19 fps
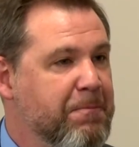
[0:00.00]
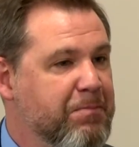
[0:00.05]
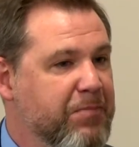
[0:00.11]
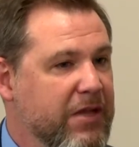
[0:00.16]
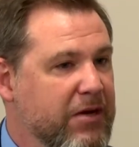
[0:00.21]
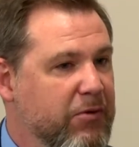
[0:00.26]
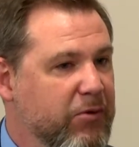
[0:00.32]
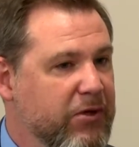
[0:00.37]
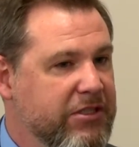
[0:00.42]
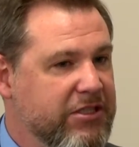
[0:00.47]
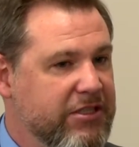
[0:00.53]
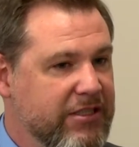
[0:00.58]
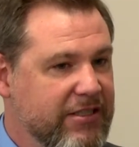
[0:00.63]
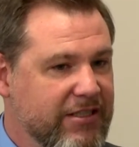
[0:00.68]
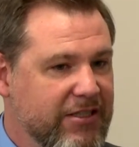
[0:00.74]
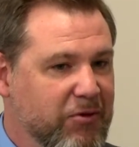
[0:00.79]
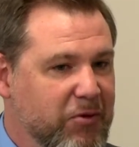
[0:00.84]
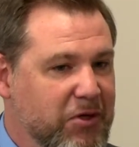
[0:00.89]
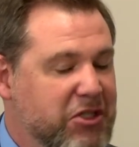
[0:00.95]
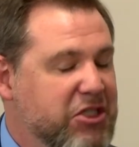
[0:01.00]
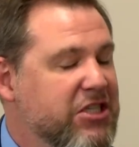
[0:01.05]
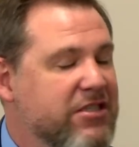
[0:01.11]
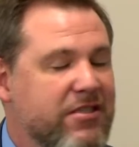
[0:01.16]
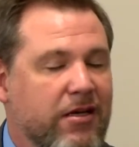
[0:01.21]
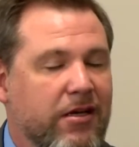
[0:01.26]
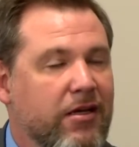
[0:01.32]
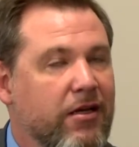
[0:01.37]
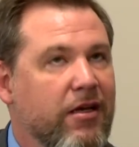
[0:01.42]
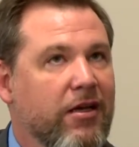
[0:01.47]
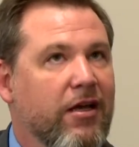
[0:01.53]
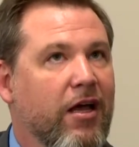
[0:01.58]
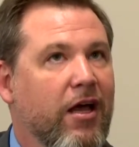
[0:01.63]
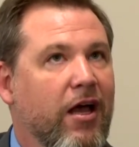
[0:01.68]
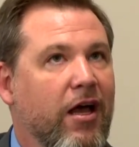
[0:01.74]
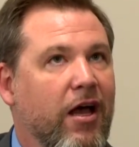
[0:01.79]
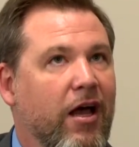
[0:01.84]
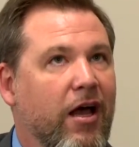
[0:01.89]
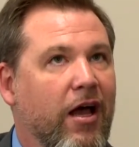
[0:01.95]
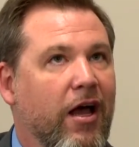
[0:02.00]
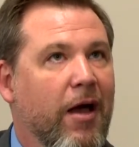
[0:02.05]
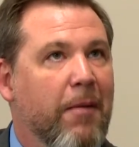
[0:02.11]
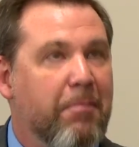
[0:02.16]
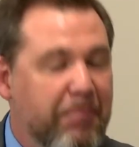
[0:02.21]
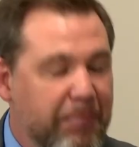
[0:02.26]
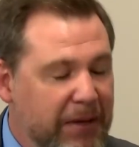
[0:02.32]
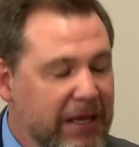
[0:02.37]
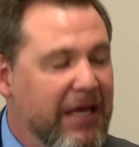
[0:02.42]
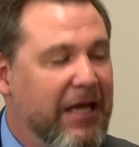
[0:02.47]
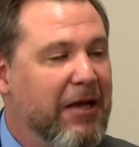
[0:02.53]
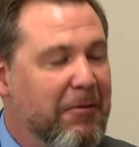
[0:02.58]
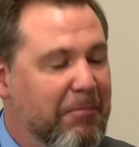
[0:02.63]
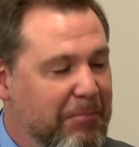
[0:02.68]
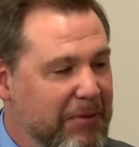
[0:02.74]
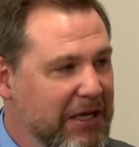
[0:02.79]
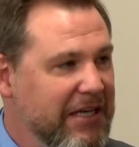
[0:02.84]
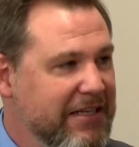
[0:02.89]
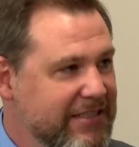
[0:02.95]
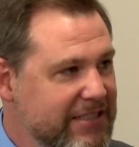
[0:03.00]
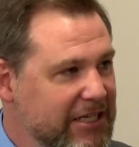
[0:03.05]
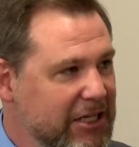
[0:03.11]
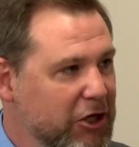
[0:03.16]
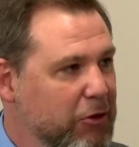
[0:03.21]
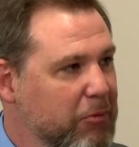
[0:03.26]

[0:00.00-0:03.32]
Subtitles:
which is a big deal,